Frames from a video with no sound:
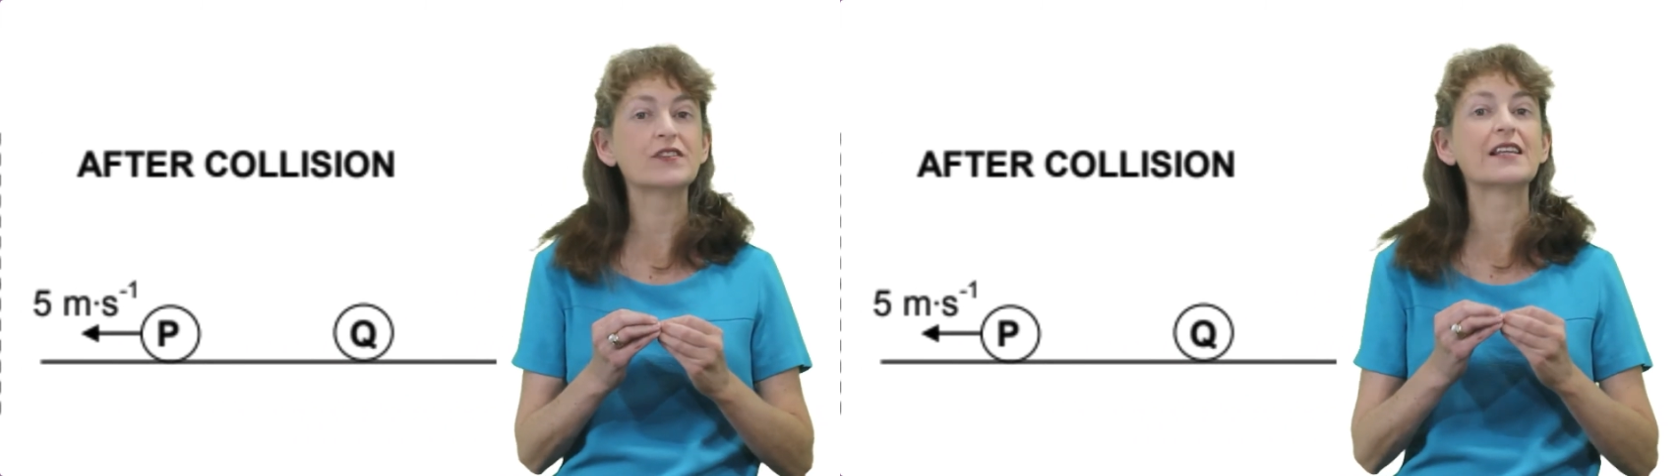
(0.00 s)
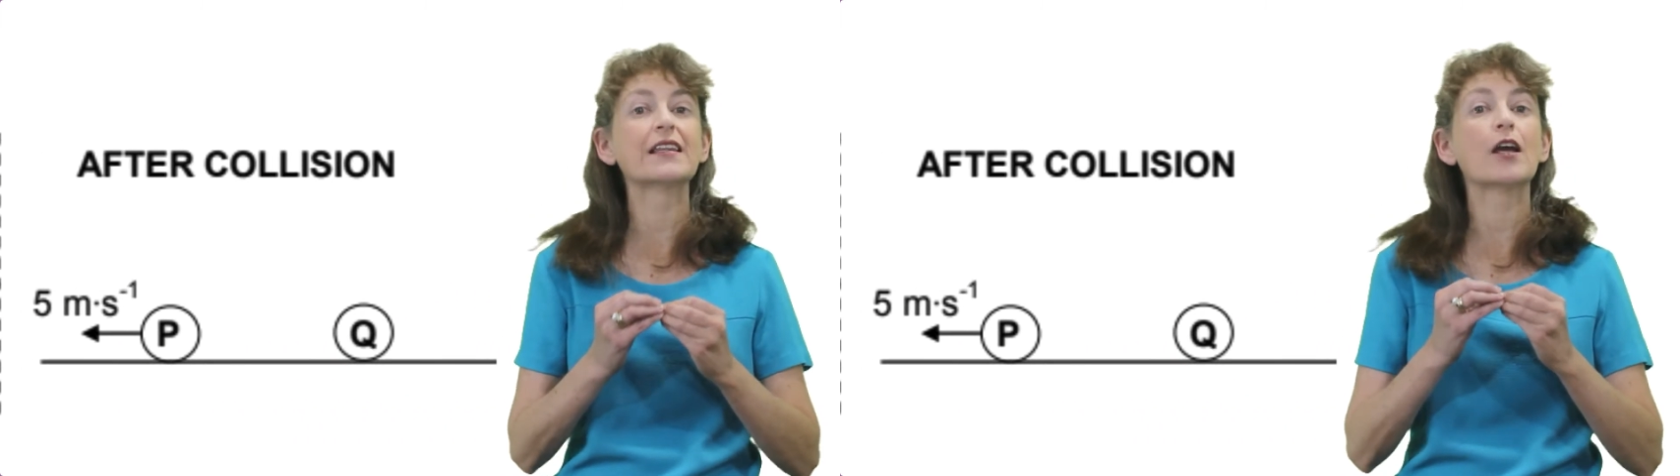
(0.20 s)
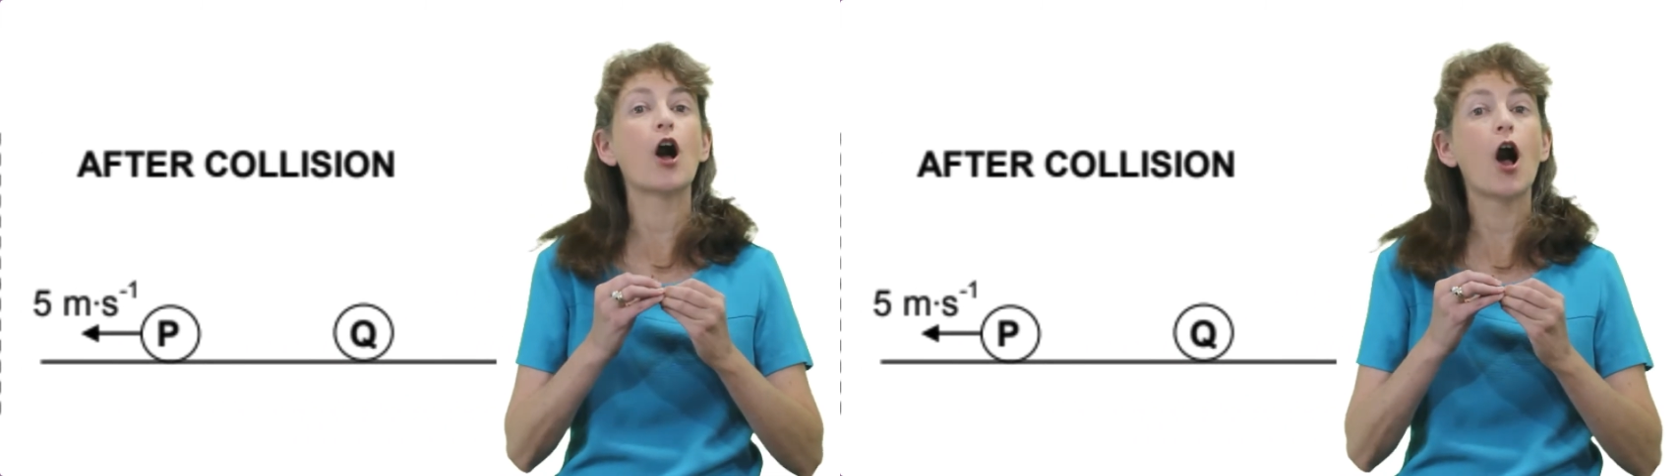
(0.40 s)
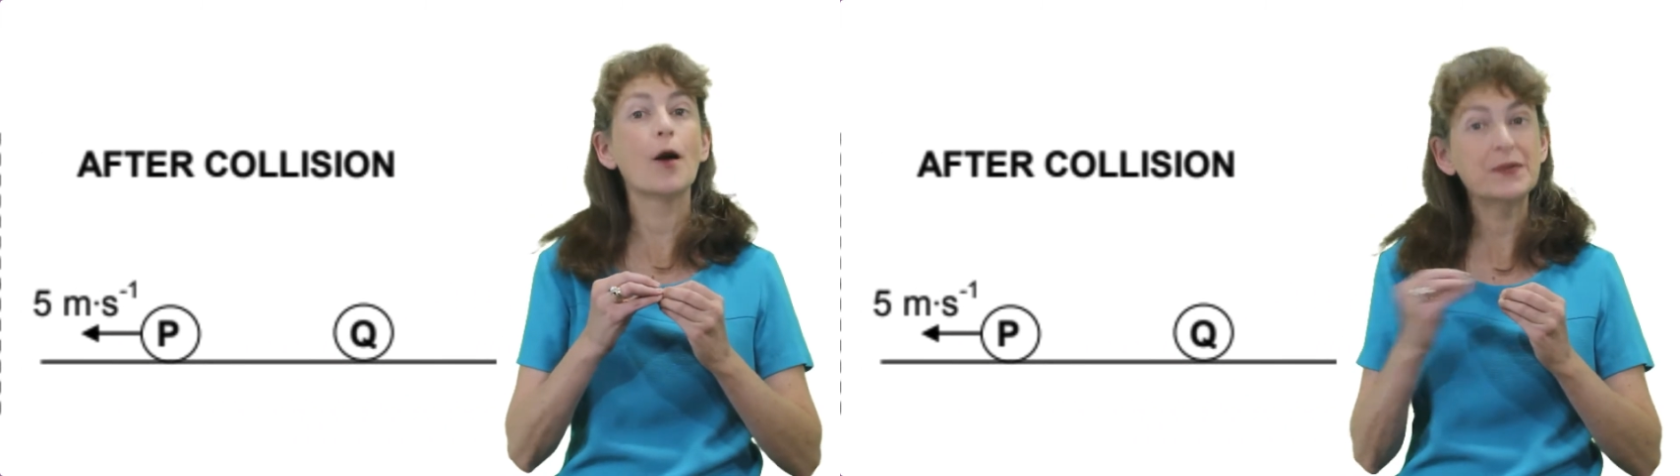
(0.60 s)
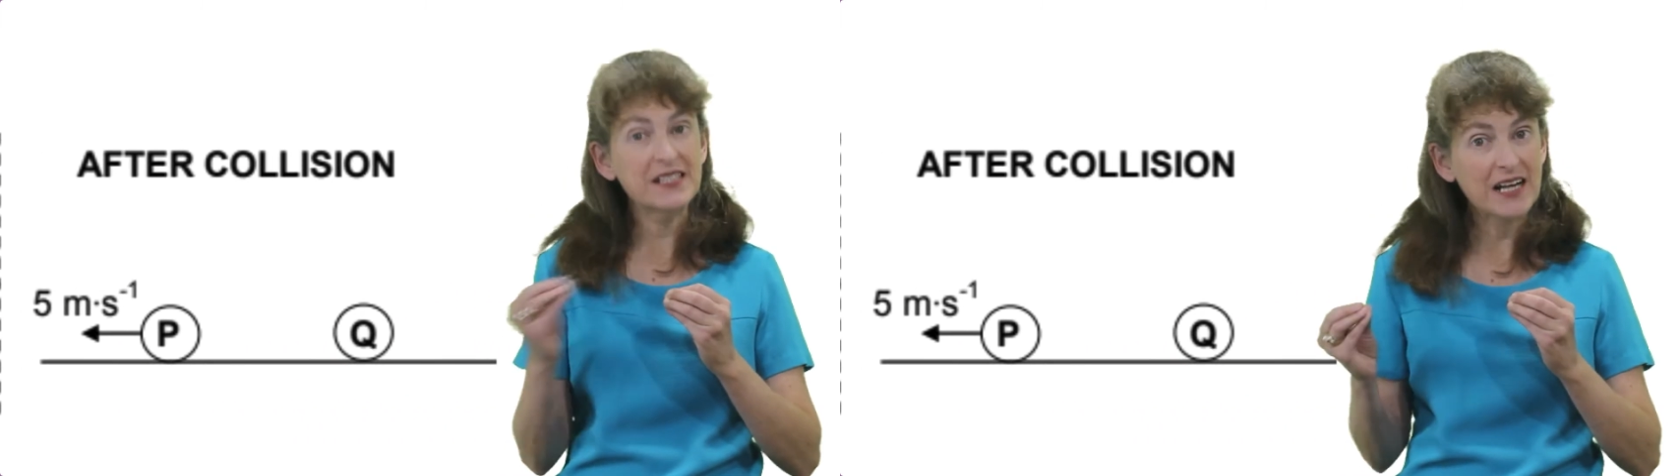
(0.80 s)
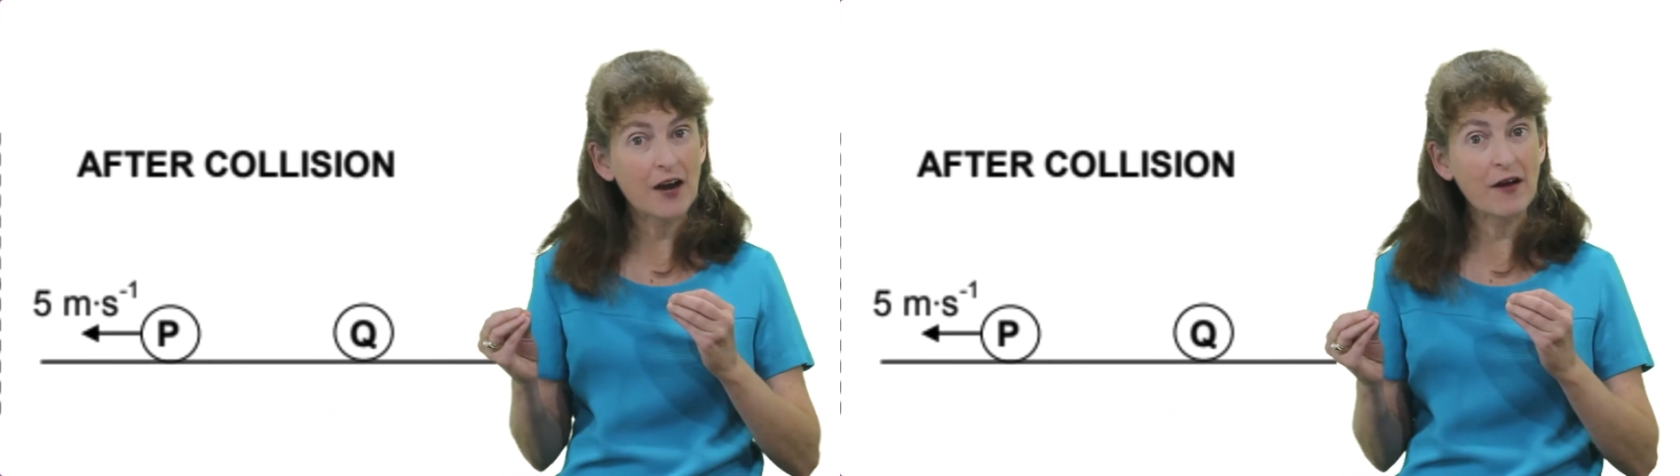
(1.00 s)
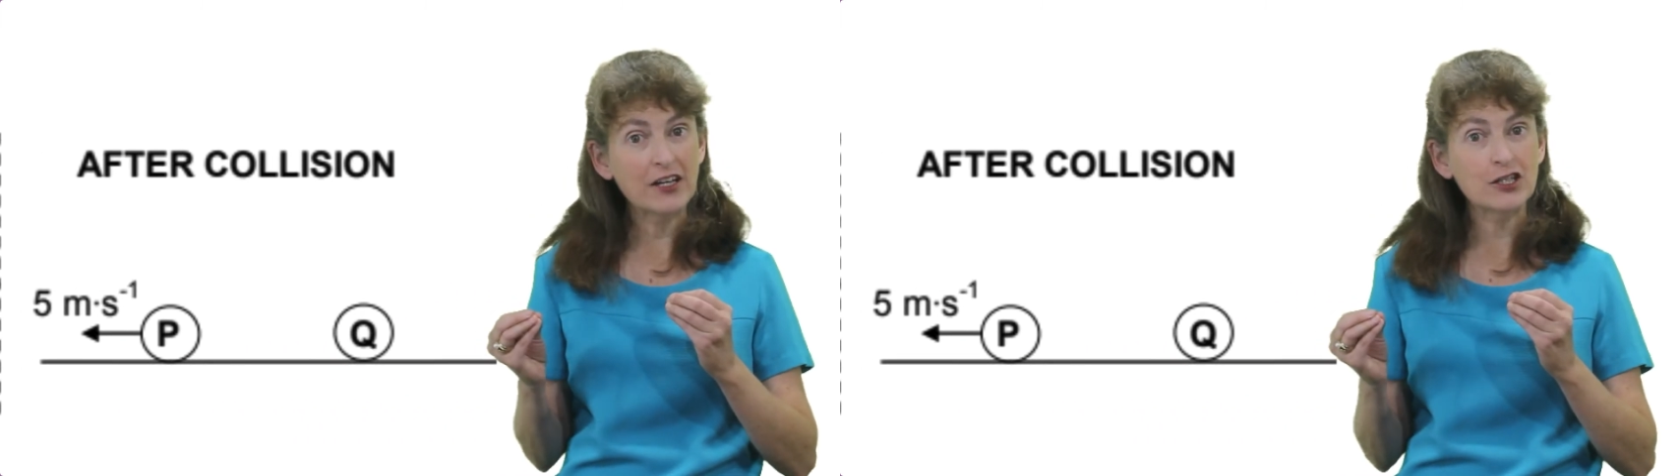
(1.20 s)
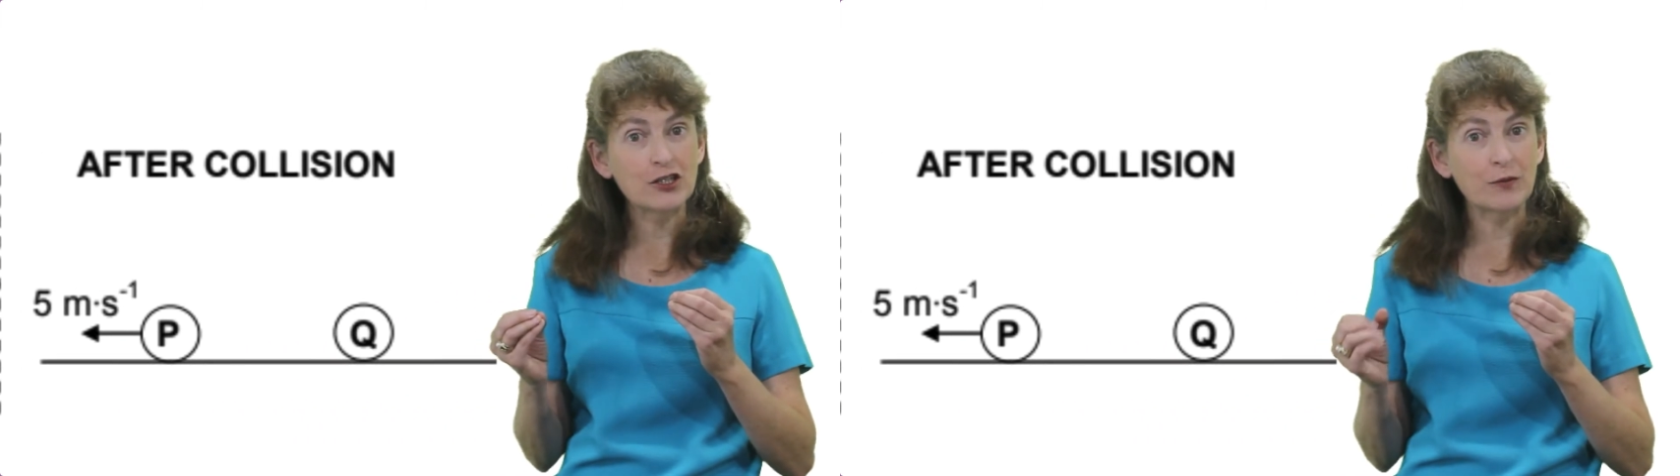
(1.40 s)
in the opposite direction to